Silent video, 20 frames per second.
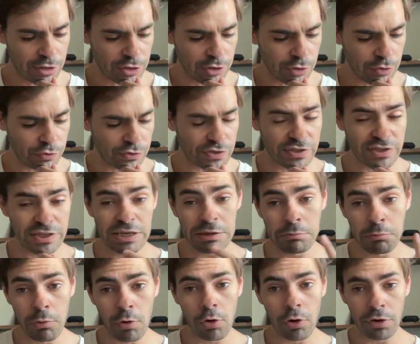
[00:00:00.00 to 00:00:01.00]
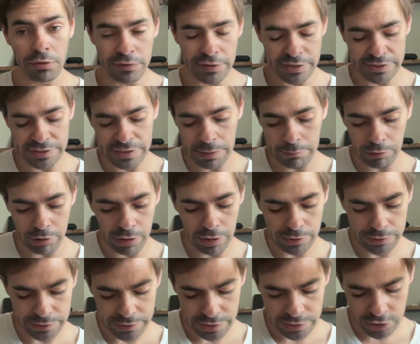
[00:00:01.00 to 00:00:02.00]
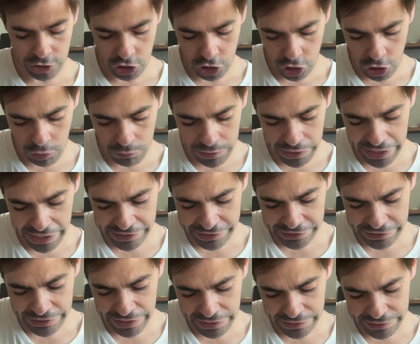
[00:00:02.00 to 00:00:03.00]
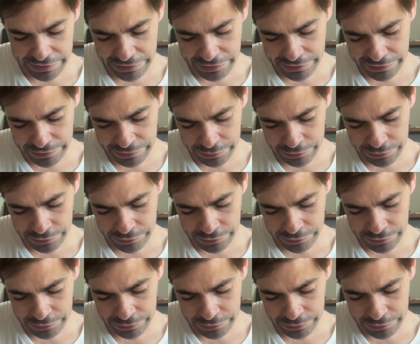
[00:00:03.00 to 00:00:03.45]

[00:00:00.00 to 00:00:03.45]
You just need more of this type of content. Showing exercises.